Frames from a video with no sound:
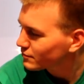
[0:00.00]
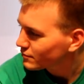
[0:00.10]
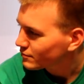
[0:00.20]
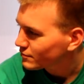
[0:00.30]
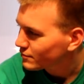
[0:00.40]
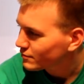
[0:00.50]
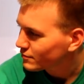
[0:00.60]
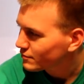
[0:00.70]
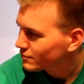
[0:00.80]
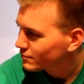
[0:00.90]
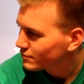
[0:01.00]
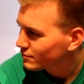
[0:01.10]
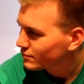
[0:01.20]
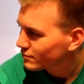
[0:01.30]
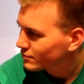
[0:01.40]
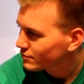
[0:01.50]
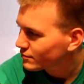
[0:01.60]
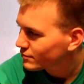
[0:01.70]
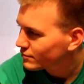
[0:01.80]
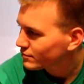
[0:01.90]

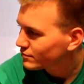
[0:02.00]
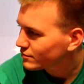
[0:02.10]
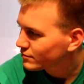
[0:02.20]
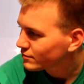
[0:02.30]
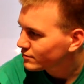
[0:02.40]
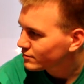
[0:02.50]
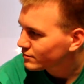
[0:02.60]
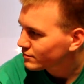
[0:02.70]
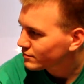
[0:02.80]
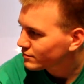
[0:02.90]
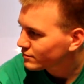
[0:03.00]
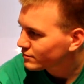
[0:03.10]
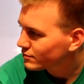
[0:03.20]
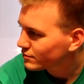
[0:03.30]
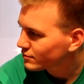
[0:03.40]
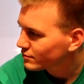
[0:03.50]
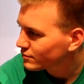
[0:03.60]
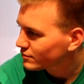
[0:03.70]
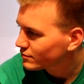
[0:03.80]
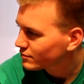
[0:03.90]

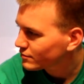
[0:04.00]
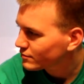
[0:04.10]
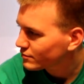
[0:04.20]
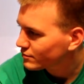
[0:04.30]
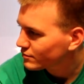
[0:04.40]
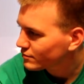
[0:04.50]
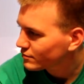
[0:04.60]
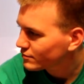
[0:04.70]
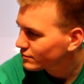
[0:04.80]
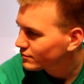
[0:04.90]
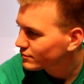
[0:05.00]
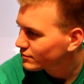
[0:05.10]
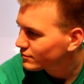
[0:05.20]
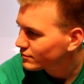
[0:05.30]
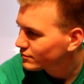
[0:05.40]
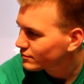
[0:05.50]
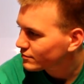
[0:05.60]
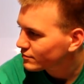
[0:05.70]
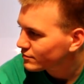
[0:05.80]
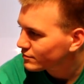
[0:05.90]

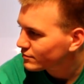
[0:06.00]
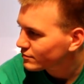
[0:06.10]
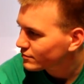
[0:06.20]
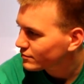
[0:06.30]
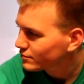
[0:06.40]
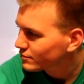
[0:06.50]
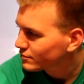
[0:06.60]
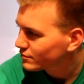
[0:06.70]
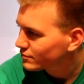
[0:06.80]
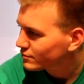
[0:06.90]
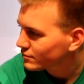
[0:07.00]
(silent)